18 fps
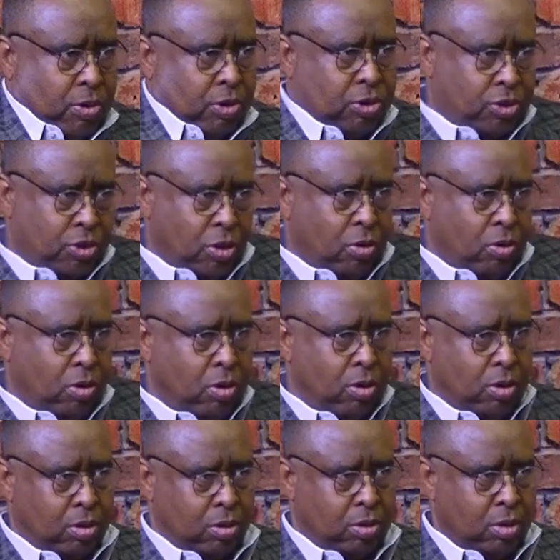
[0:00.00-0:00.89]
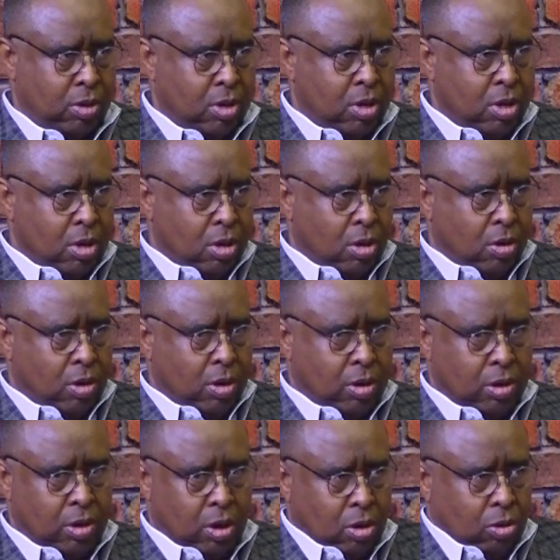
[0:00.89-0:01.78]
his shoulder
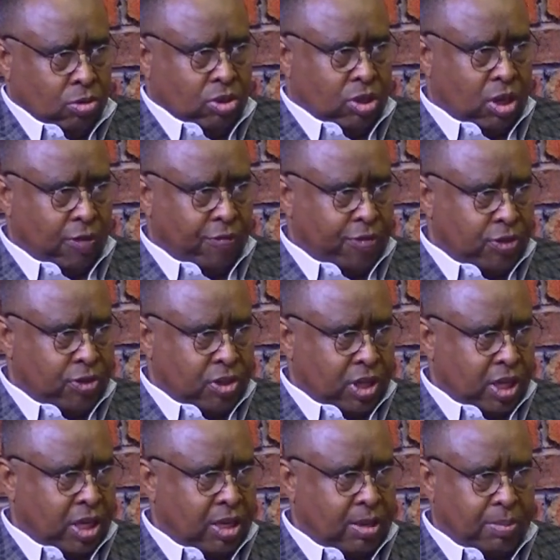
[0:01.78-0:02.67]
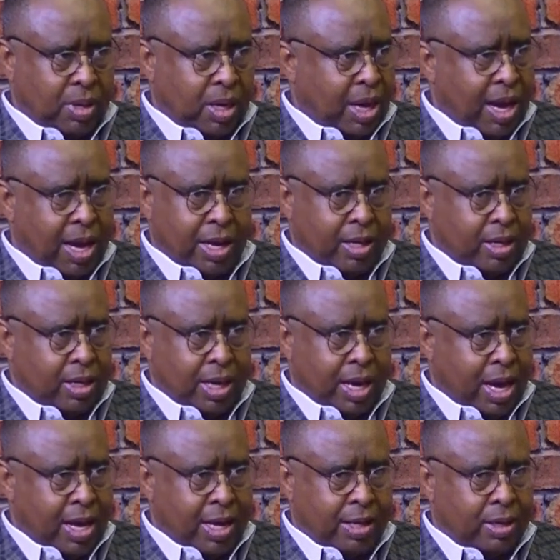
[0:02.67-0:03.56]
or low self-esteem.
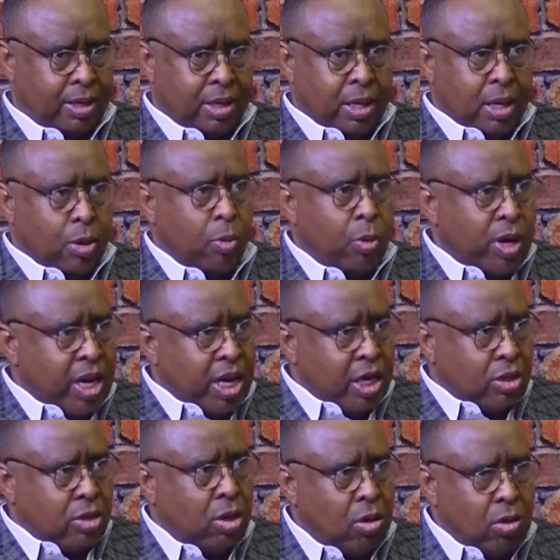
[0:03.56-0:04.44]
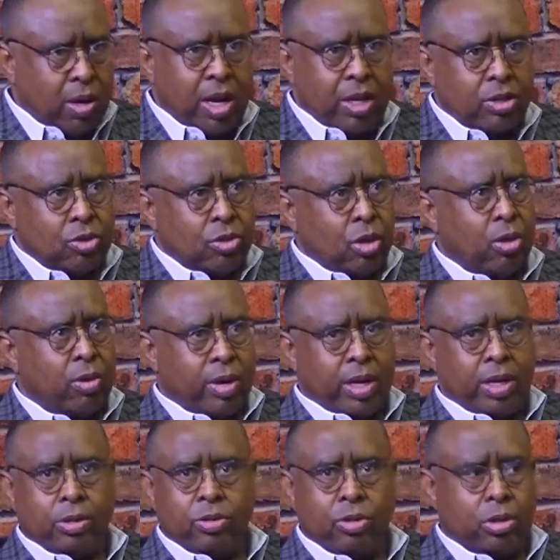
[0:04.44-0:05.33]
When he told that
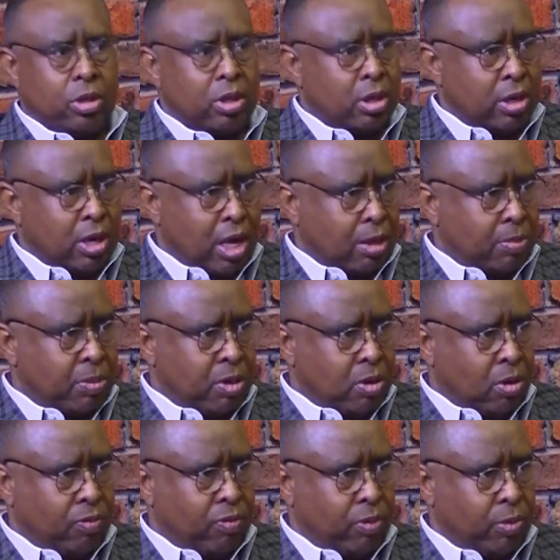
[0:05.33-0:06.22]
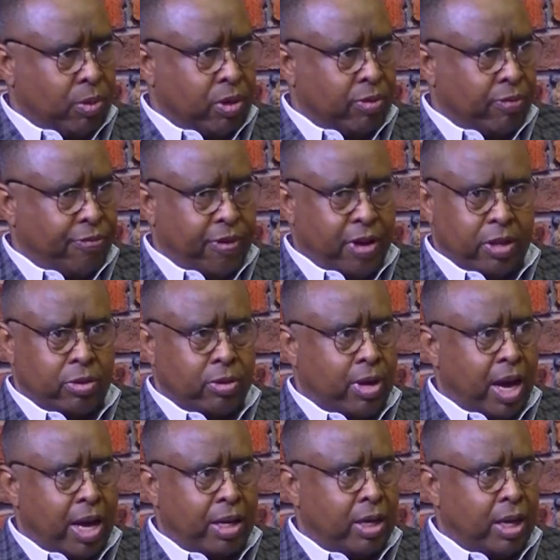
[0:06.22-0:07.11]
story, you could have knocked me over with a feather.
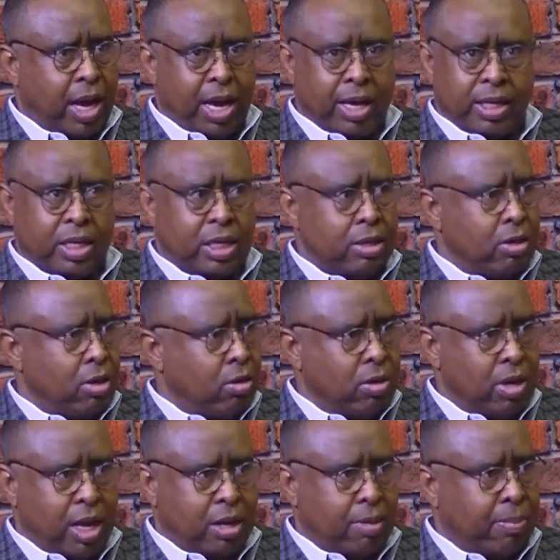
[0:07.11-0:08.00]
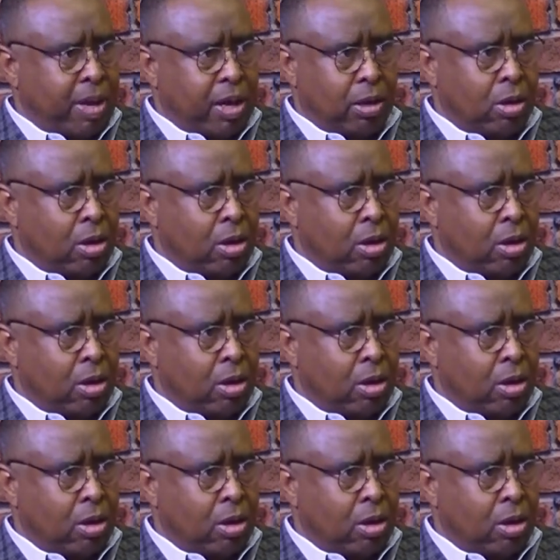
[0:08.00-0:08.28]
I didn't know that about